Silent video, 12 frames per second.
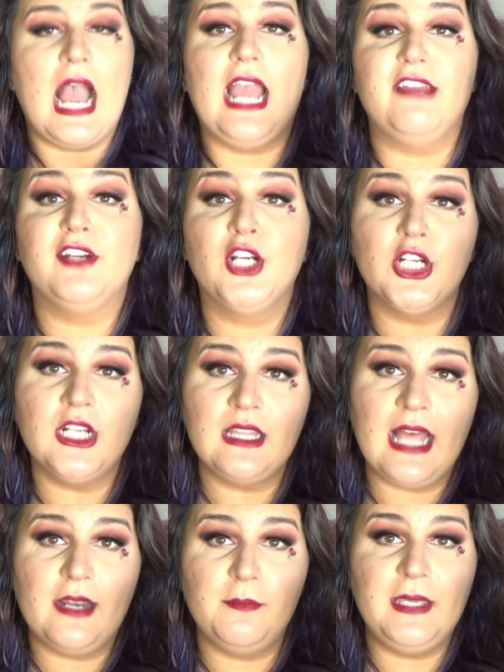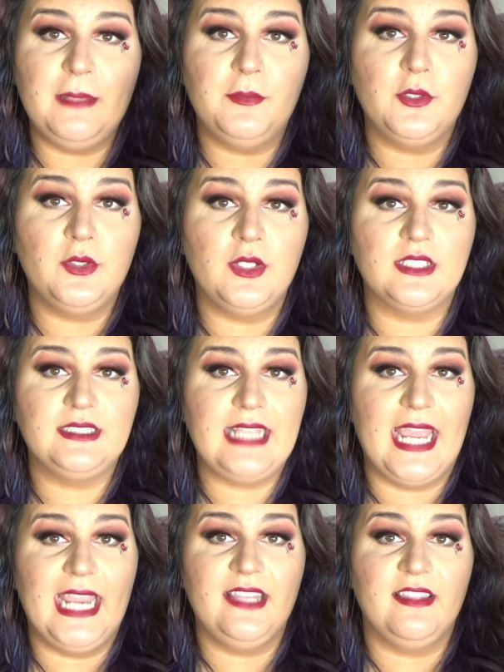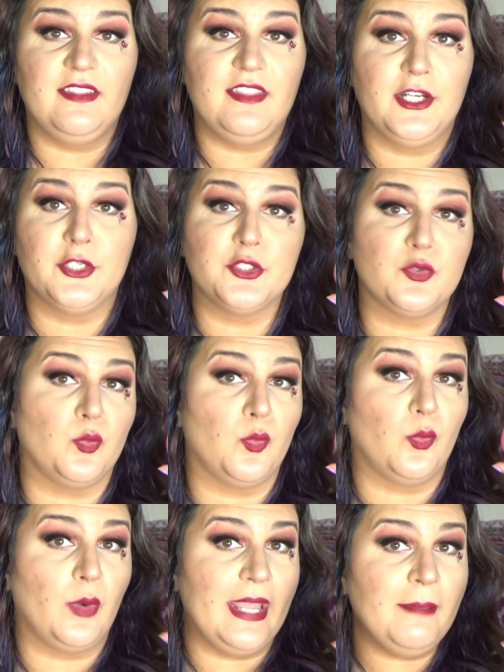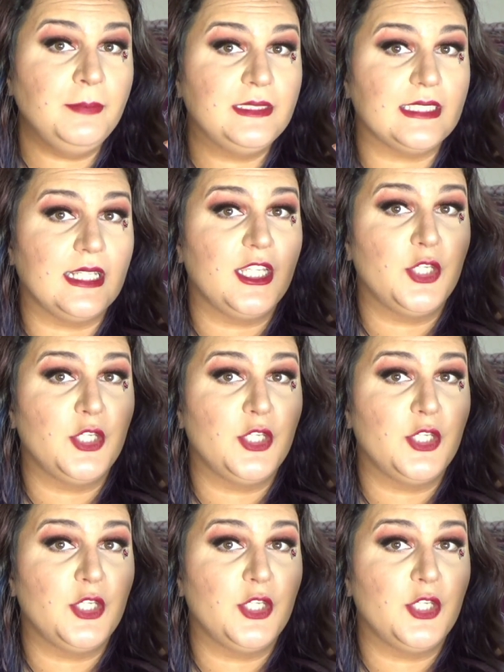I've heard a lot of people saying that there's ripped.